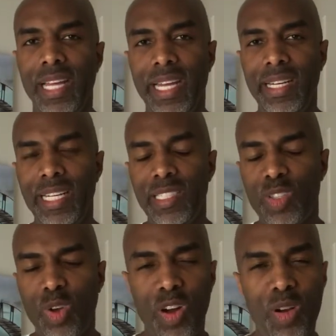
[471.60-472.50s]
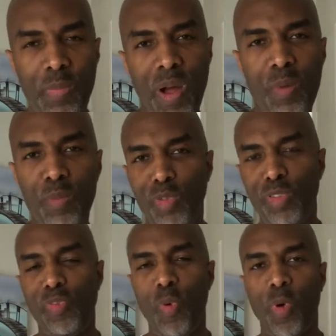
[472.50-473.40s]
and talk about
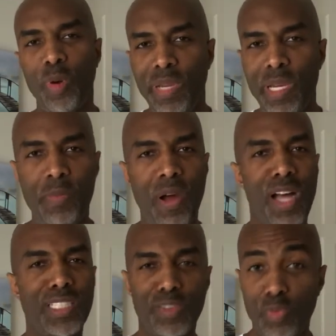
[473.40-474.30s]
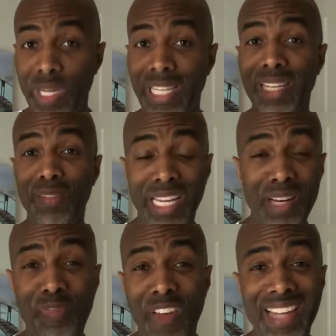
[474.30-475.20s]
moving forward and being positive, when
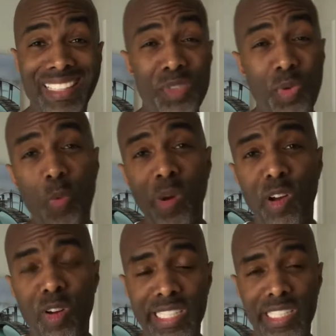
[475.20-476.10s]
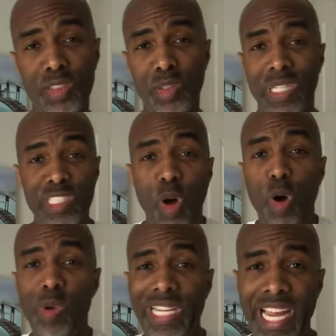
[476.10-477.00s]
in fact that's what we all need to do. That's
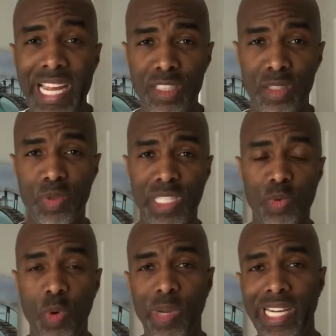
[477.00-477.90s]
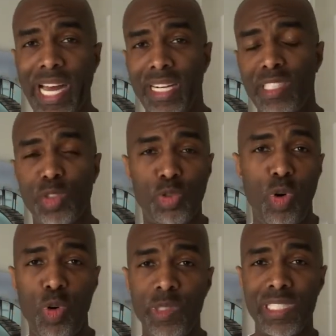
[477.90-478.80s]
all we can do. That's what we got to
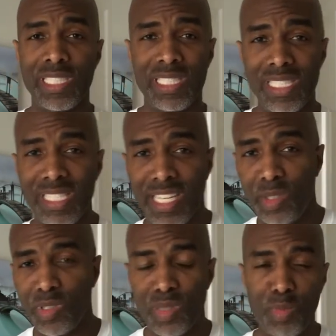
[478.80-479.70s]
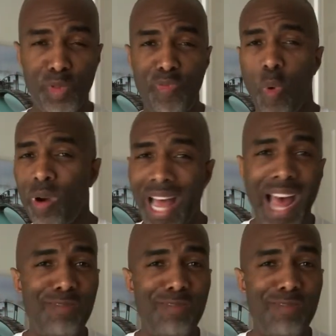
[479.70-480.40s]
control, is continuing to move forward. I